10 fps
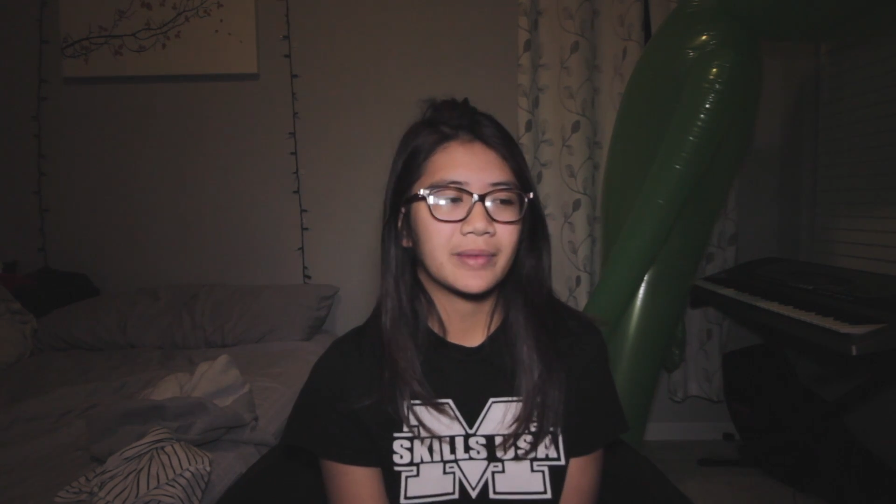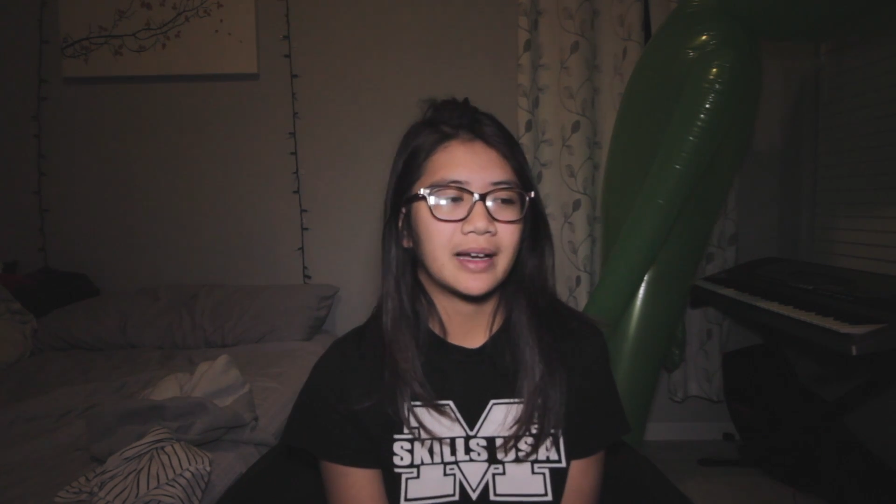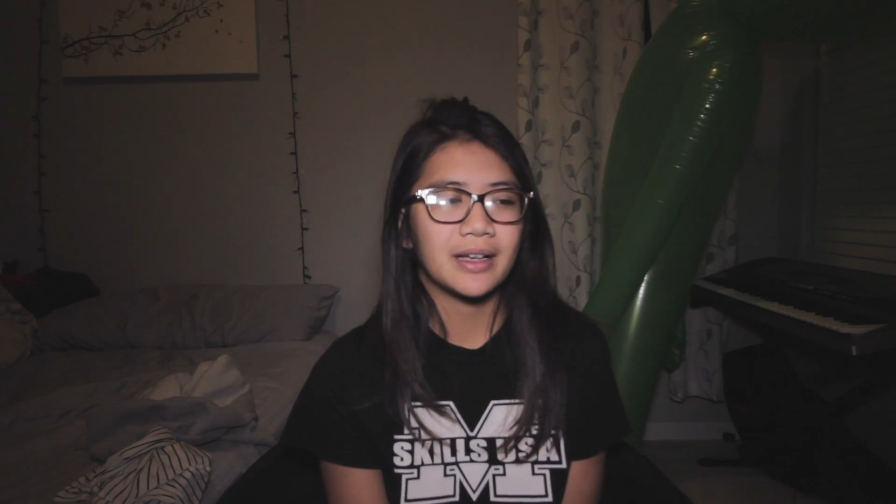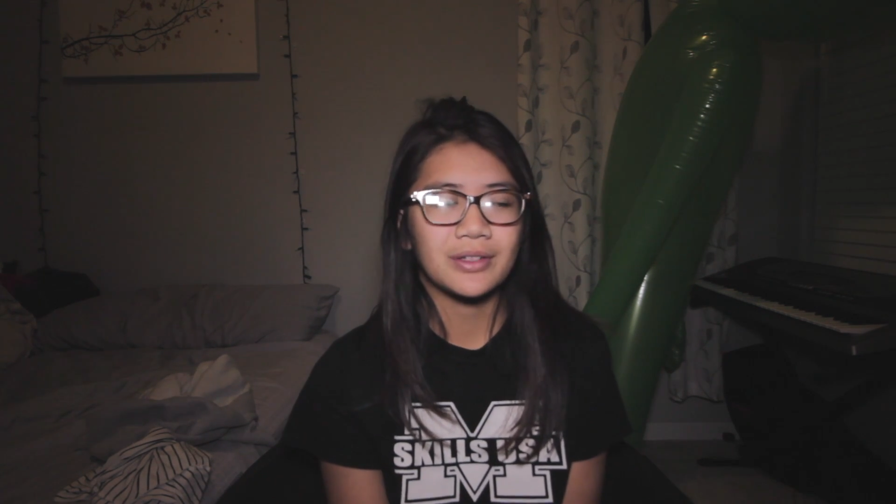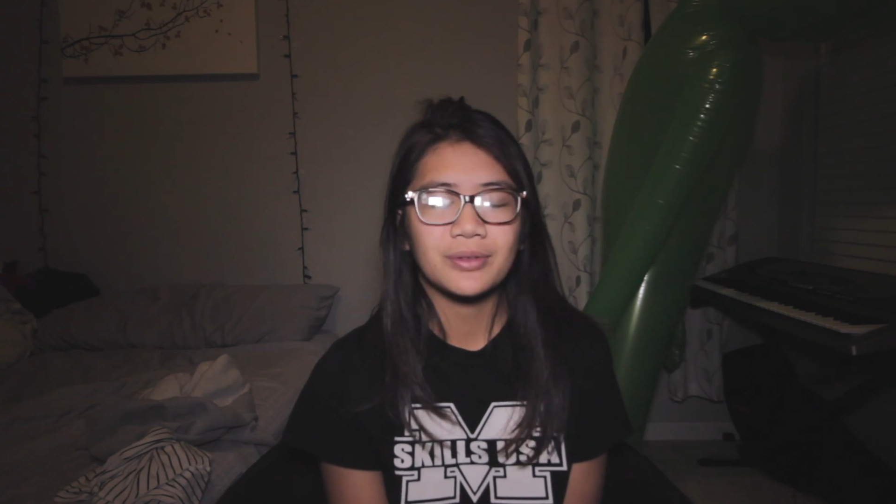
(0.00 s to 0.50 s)

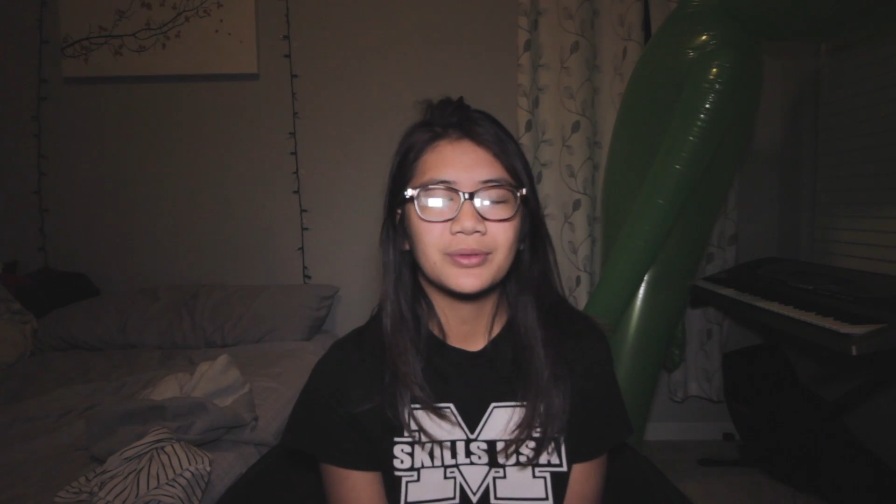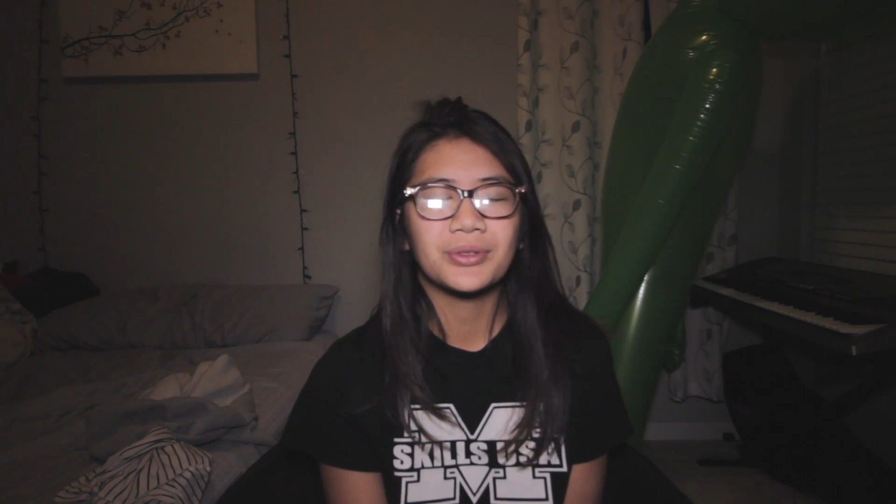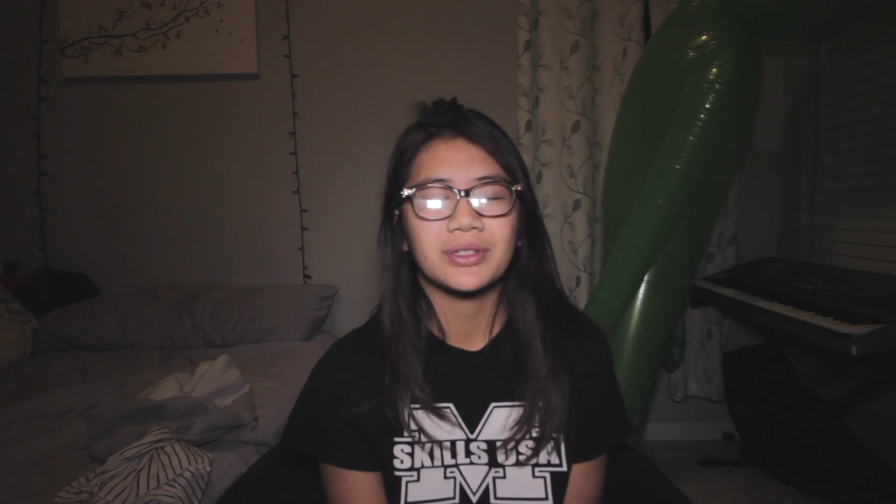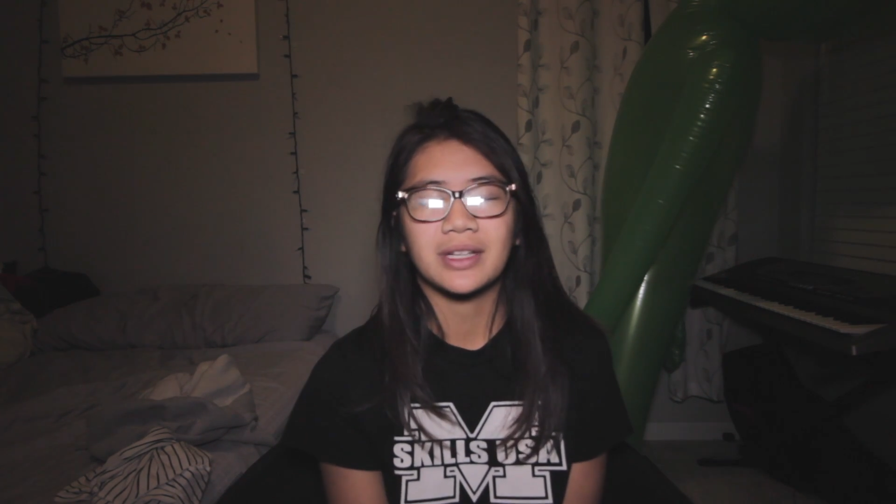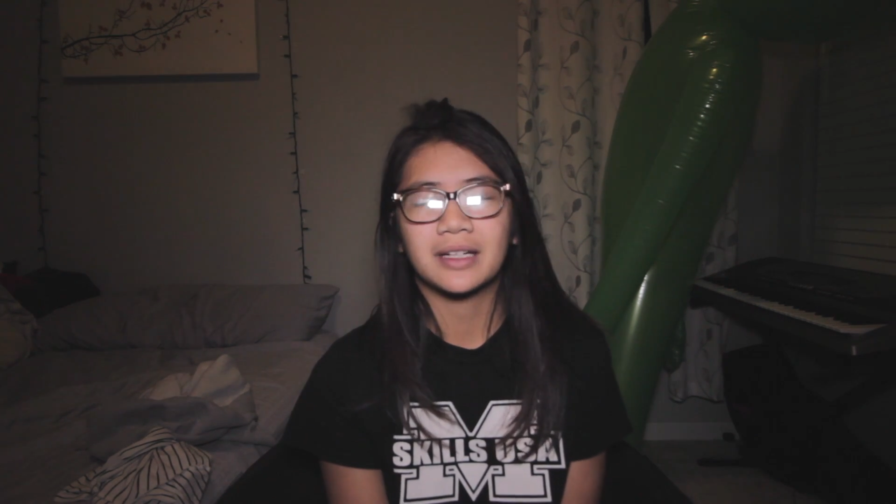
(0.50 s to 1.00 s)
high school
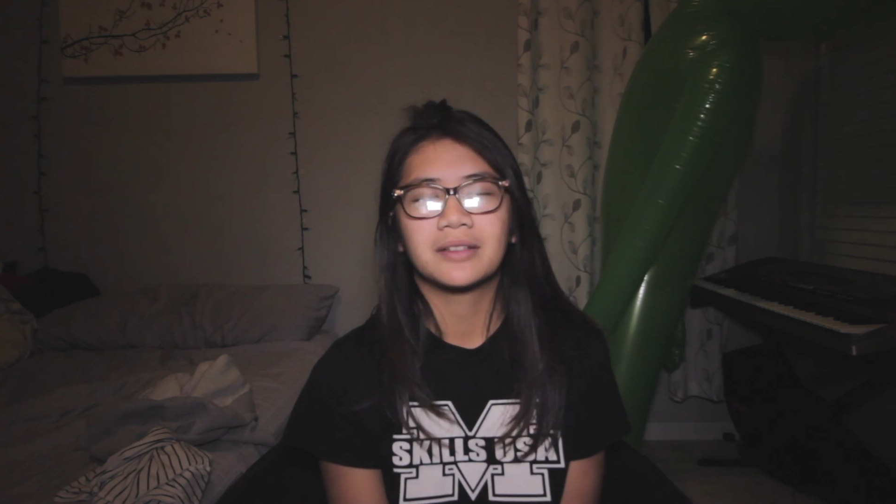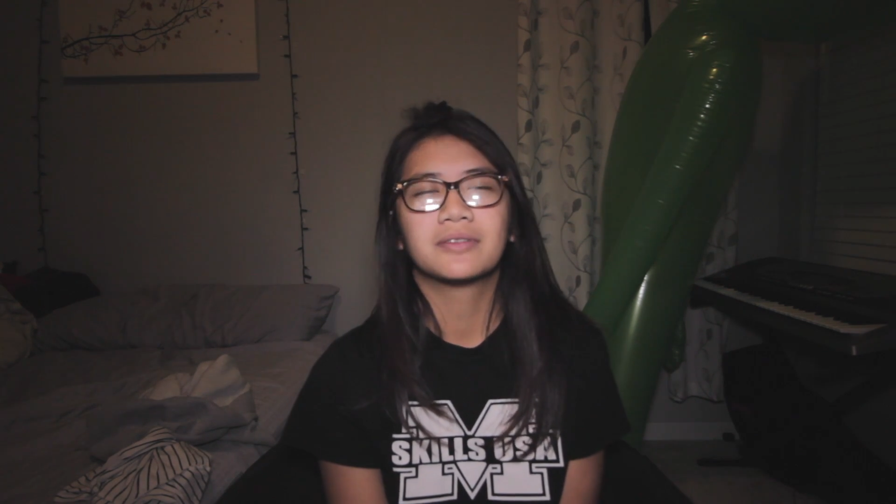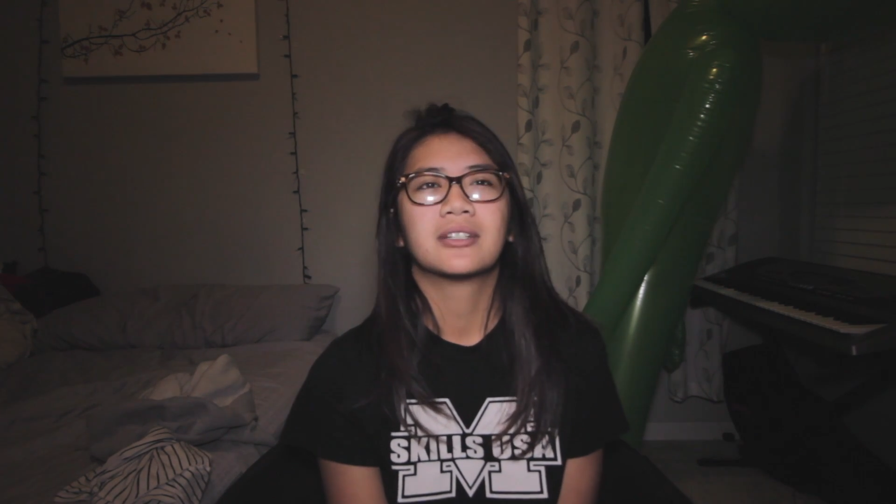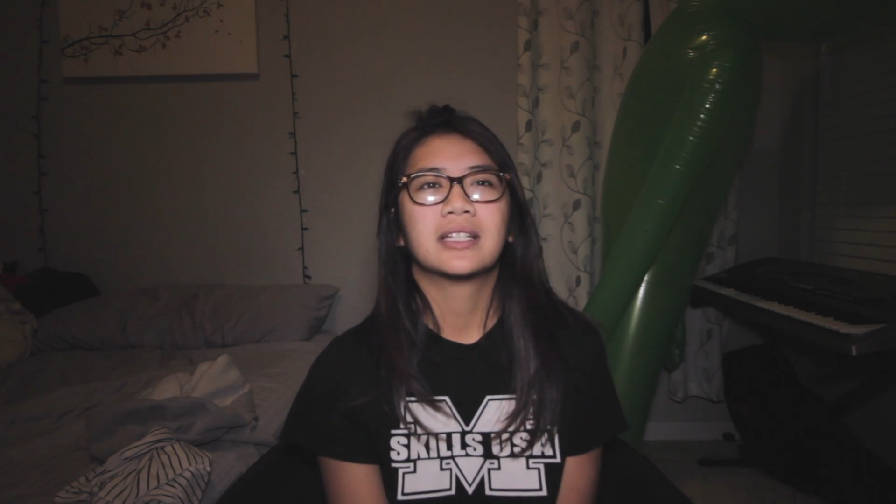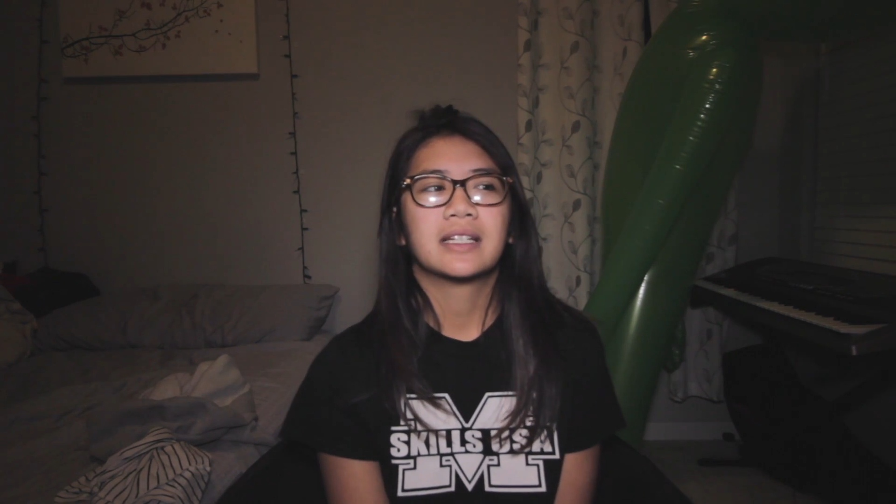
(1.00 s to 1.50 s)
stuff.